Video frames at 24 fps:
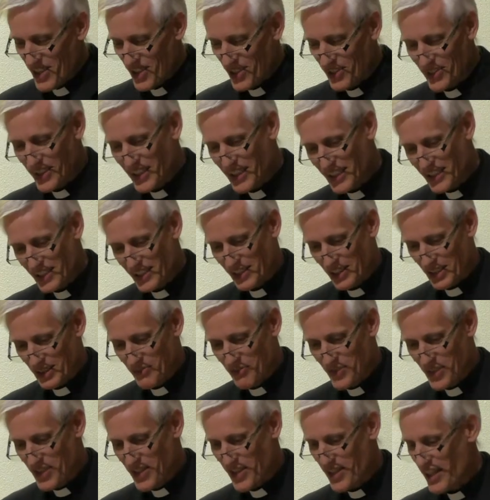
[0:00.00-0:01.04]
curriculum
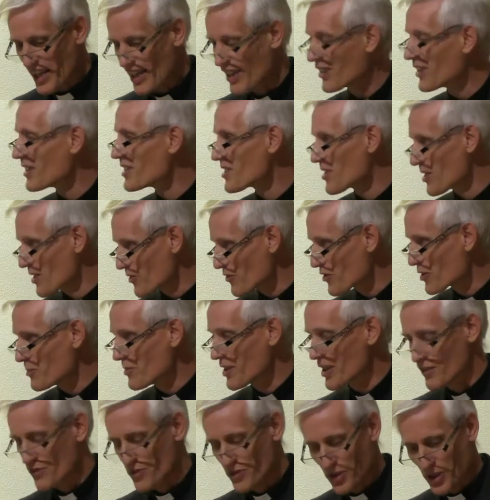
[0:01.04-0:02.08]
was inherited from
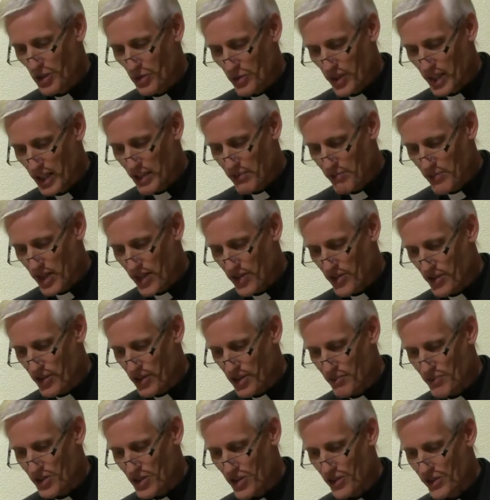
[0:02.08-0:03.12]
our Fort Wayne mother,
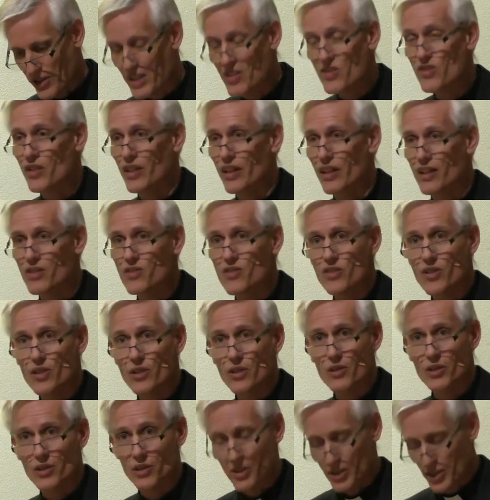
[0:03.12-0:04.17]
the Missouri Synod's so
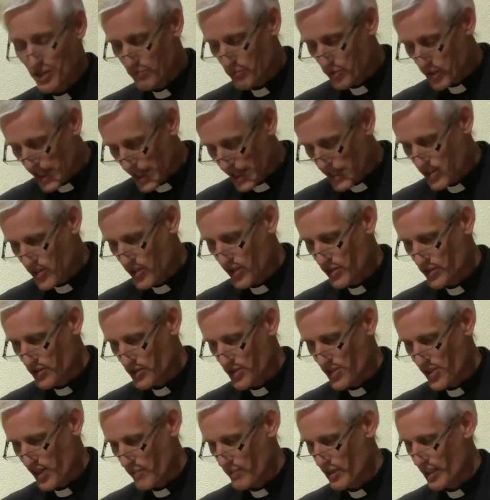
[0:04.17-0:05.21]
called practical
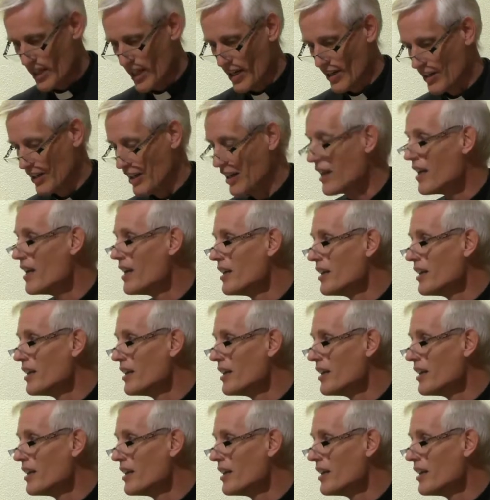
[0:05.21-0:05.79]
seminary.